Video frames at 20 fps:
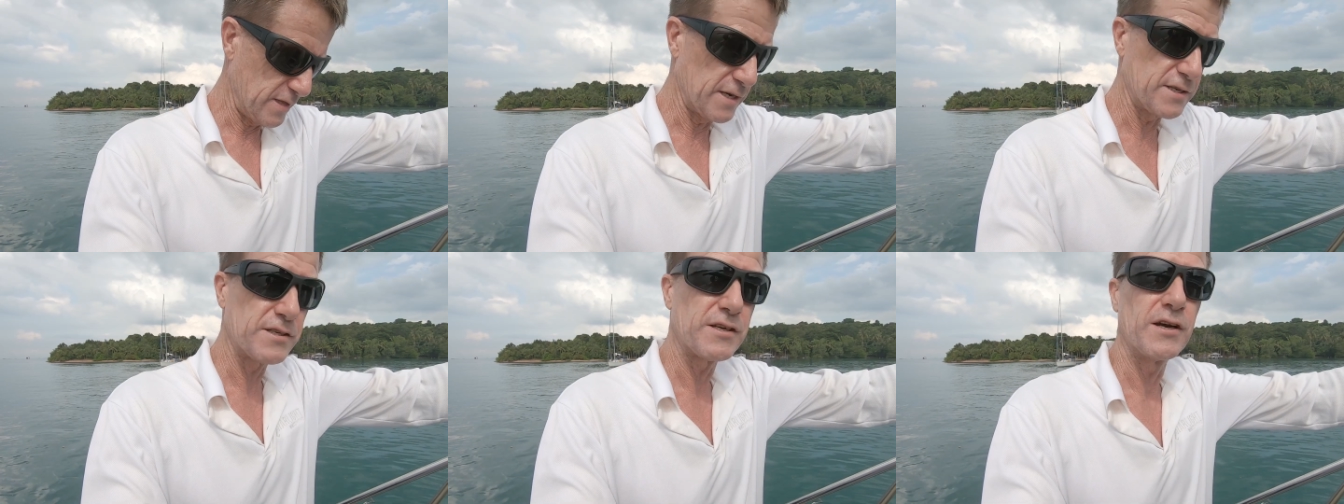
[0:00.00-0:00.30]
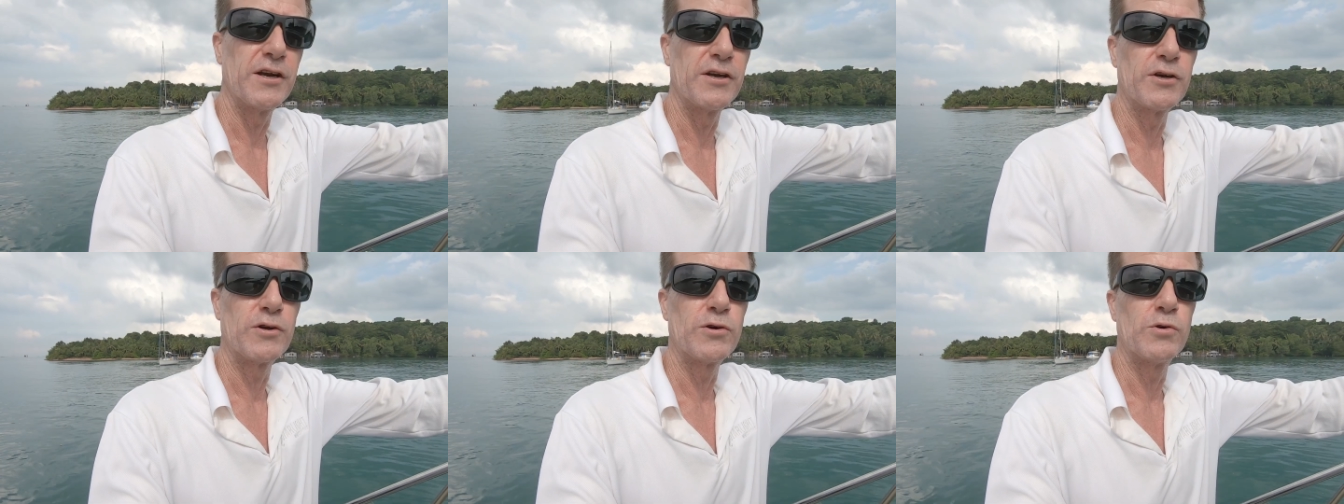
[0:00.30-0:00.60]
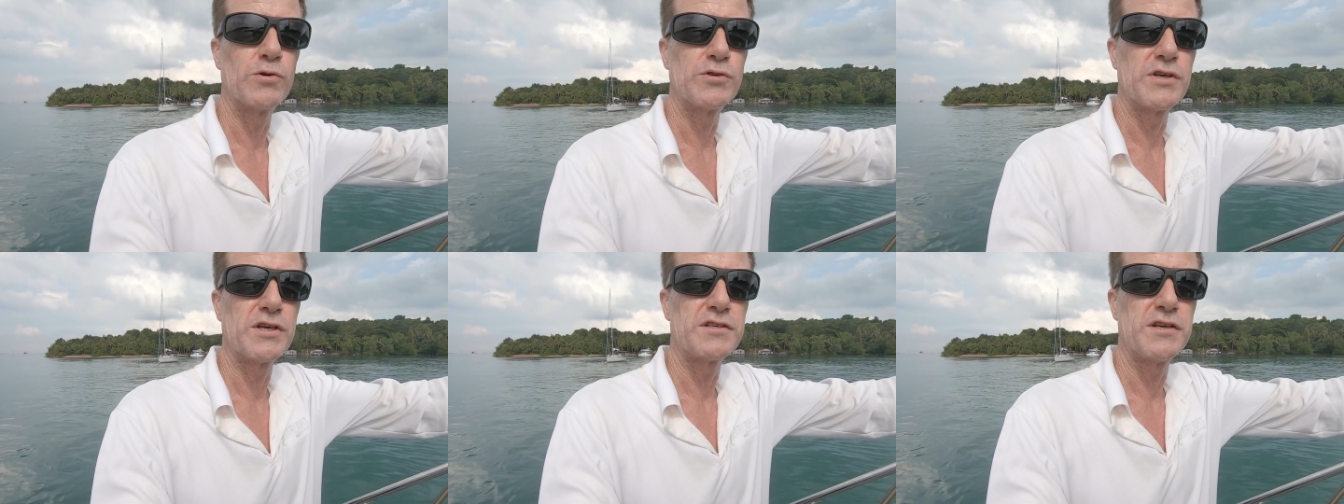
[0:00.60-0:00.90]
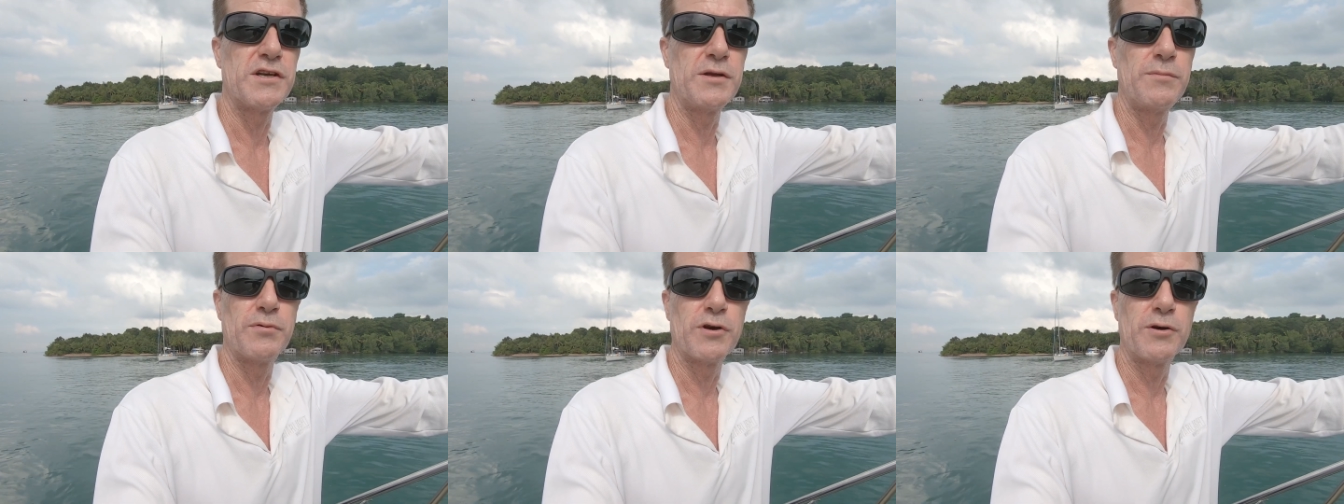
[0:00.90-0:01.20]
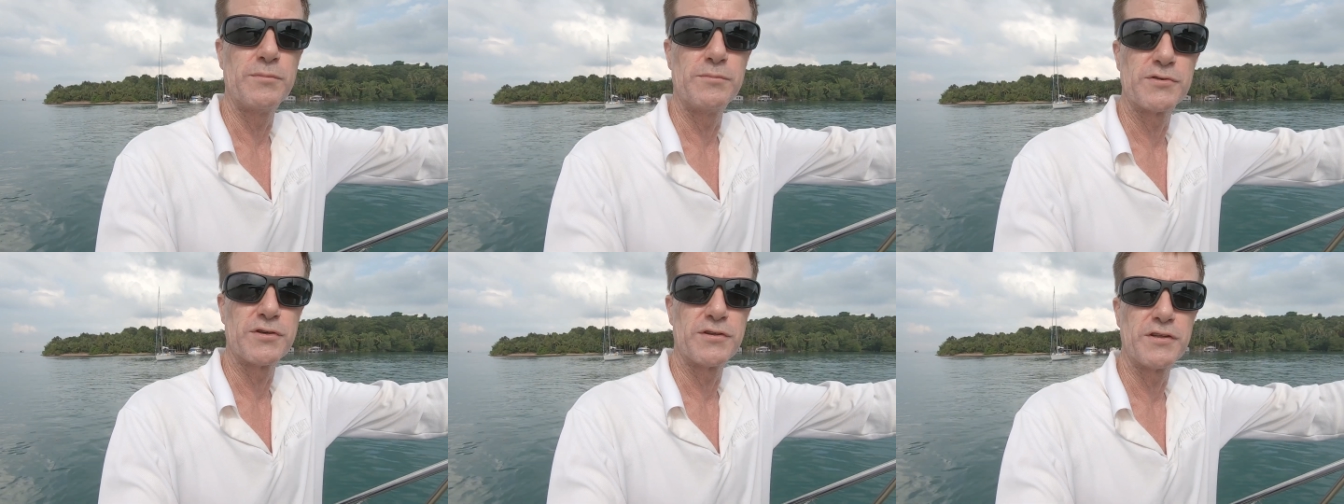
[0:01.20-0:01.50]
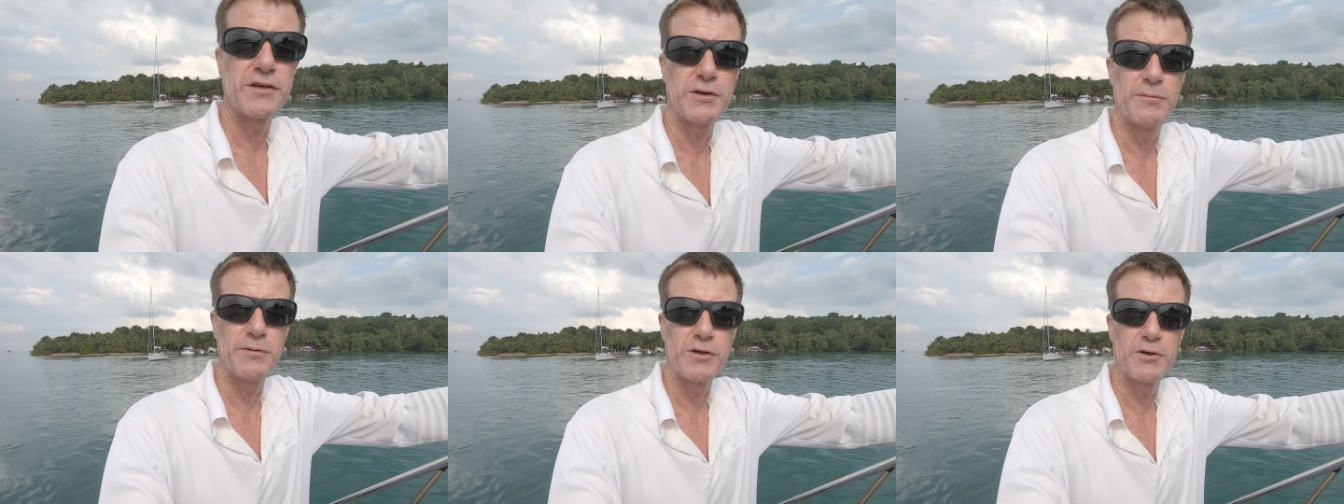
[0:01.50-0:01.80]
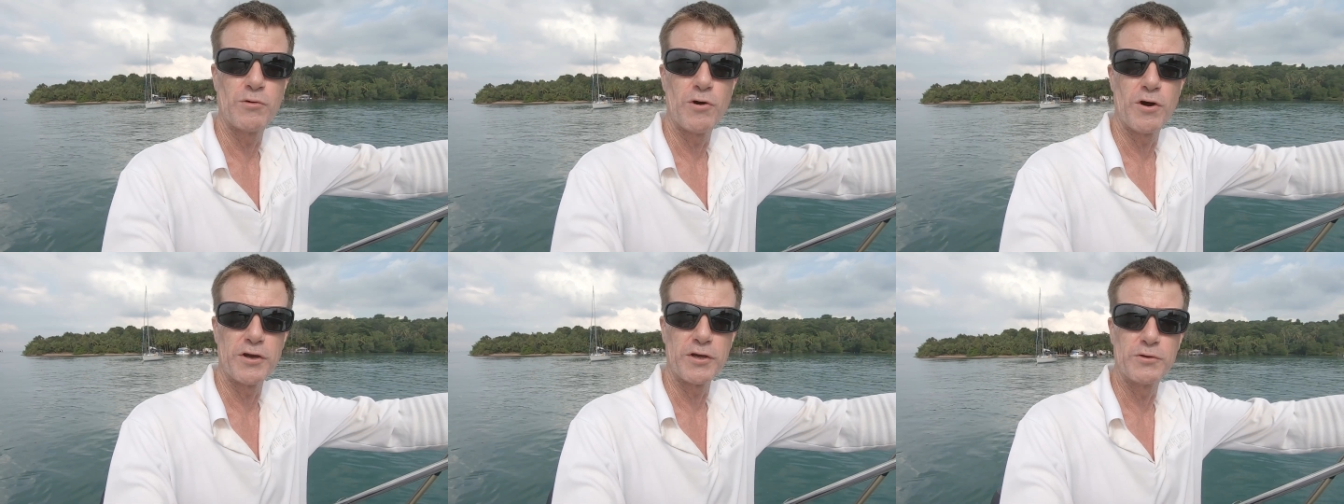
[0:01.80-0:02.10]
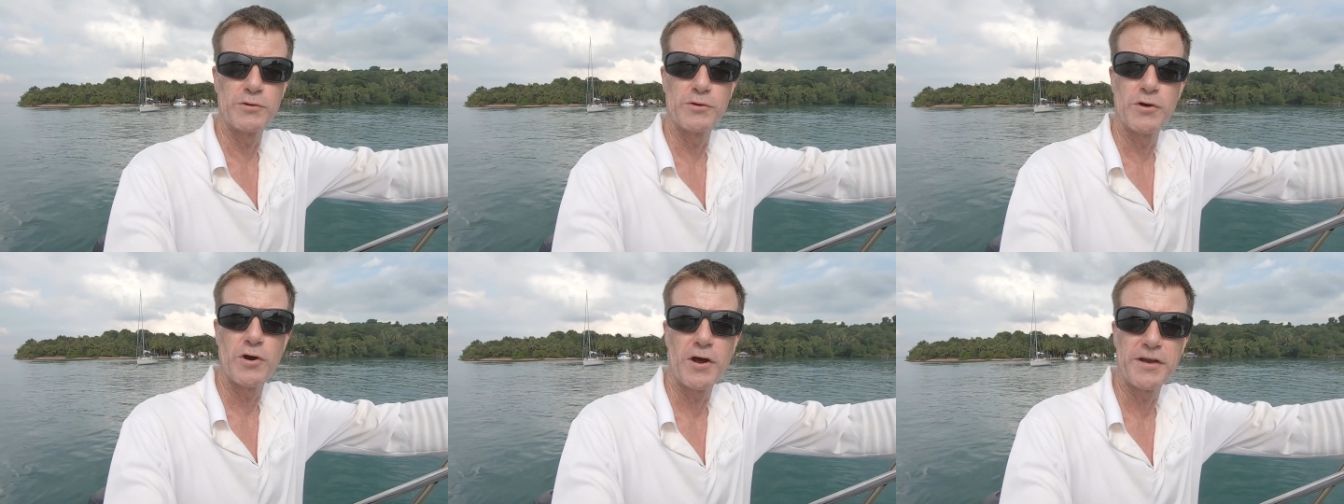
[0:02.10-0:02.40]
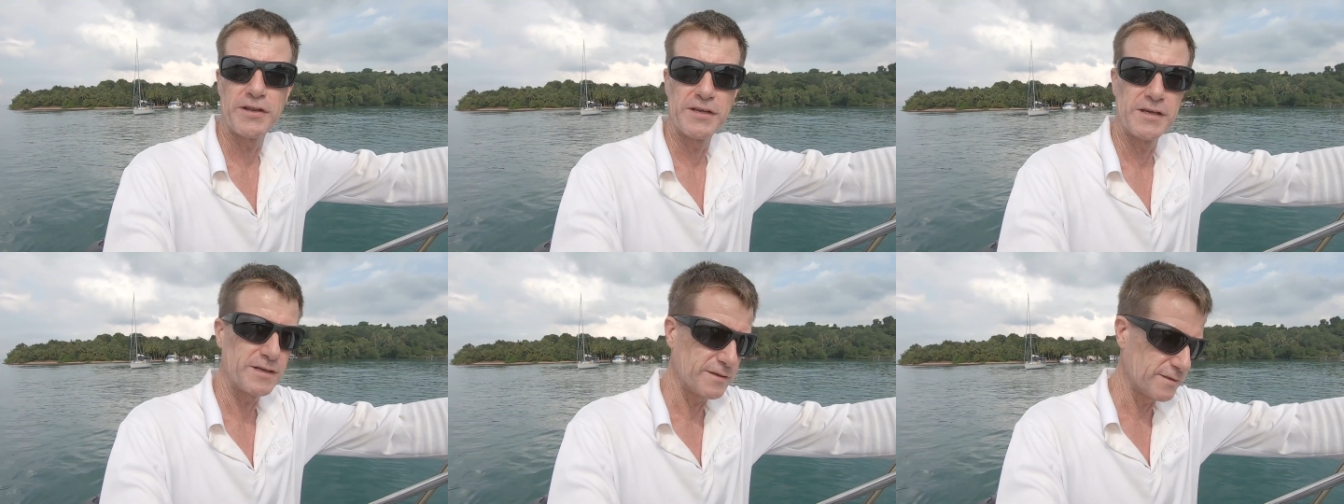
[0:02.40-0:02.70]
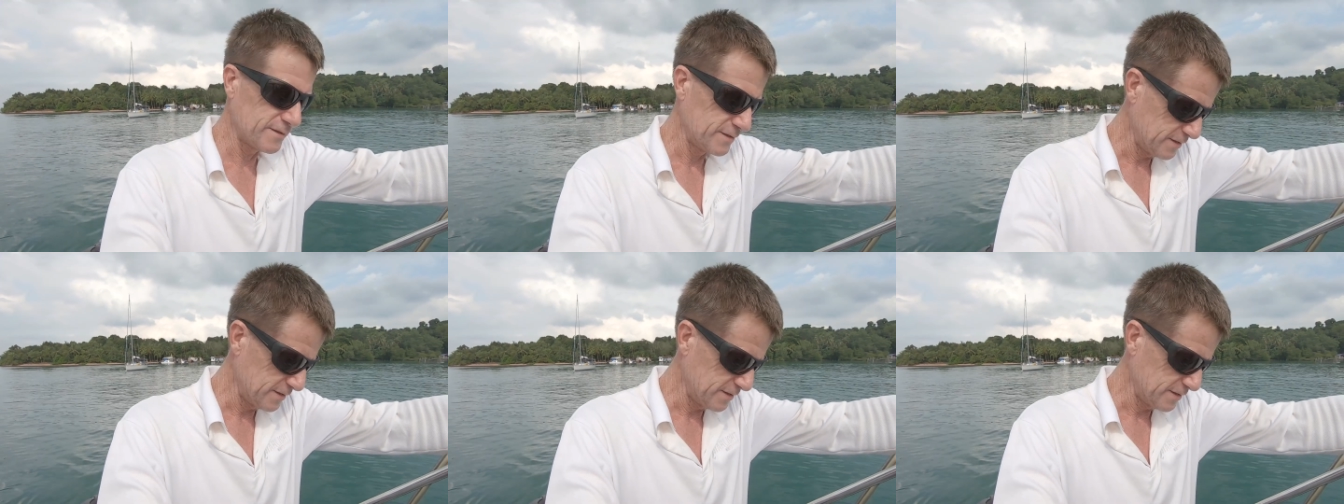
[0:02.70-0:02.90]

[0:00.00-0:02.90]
that's going to cause us any problems. I think it'll be quite a good night here.